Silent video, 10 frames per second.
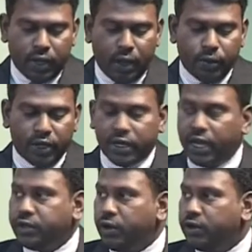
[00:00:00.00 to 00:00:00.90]
Now we have
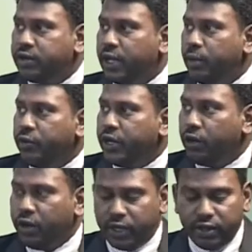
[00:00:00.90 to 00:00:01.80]
touched on
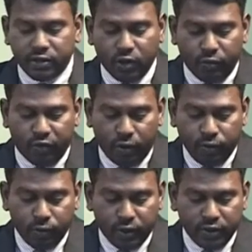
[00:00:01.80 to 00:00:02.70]
on the scope
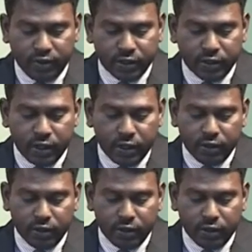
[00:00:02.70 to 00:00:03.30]
of research.